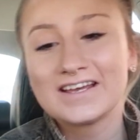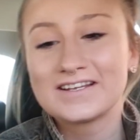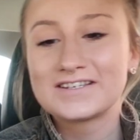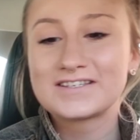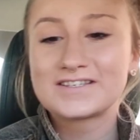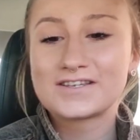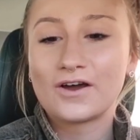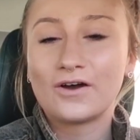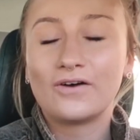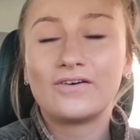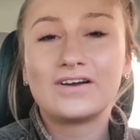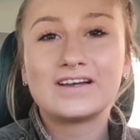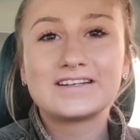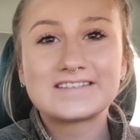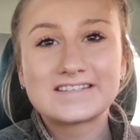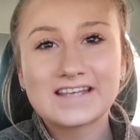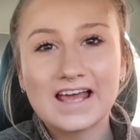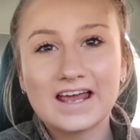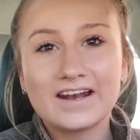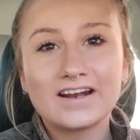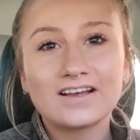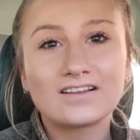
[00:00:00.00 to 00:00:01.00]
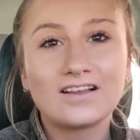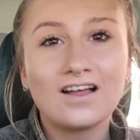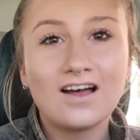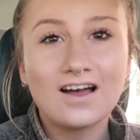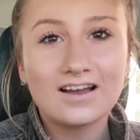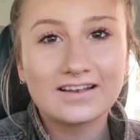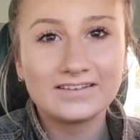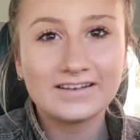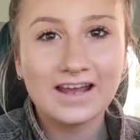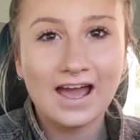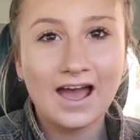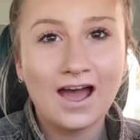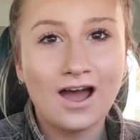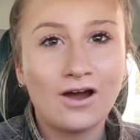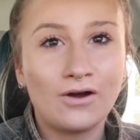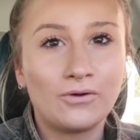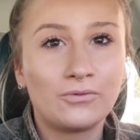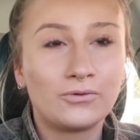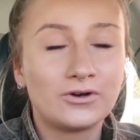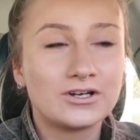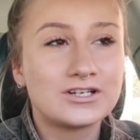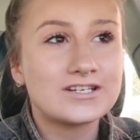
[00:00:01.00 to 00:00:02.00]
So it's 10 o'clock
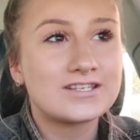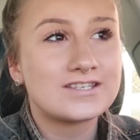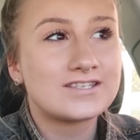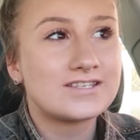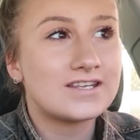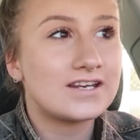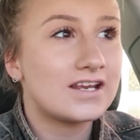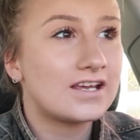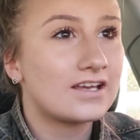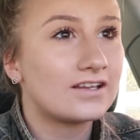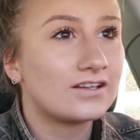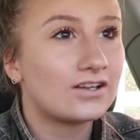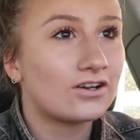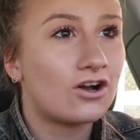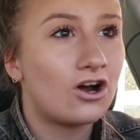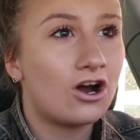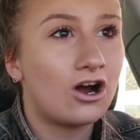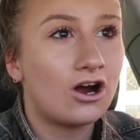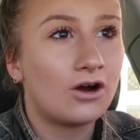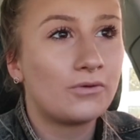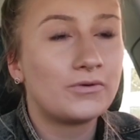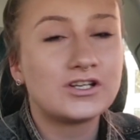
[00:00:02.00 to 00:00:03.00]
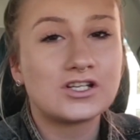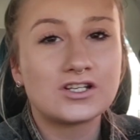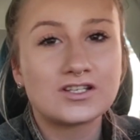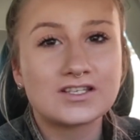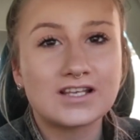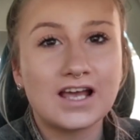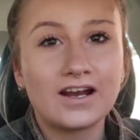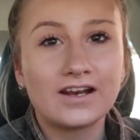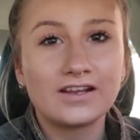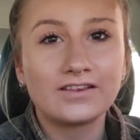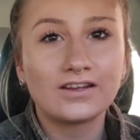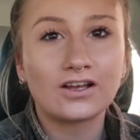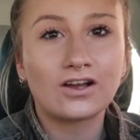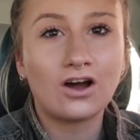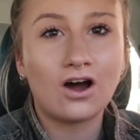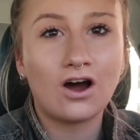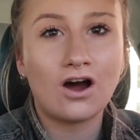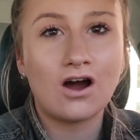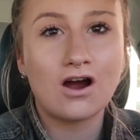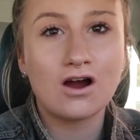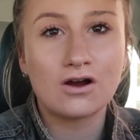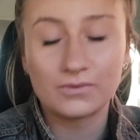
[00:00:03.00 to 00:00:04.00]
now, we're just sitting in the car. We just got in the
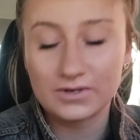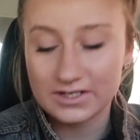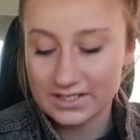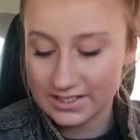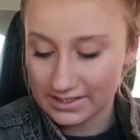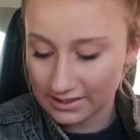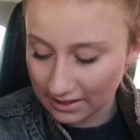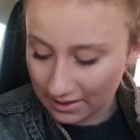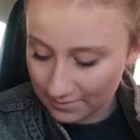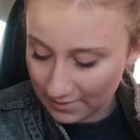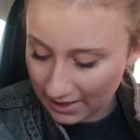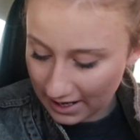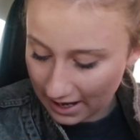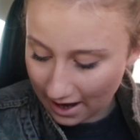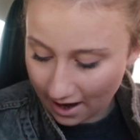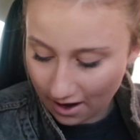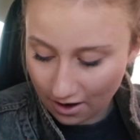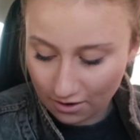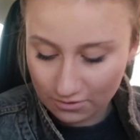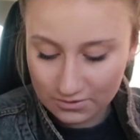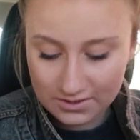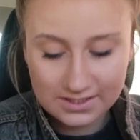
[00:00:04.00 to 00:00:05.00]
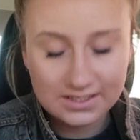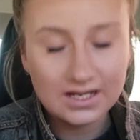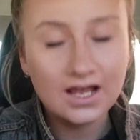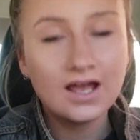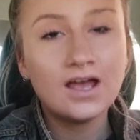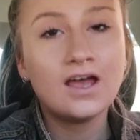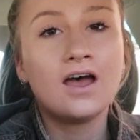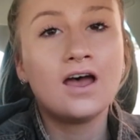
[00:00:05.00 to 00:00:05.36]
car, we're still at my house.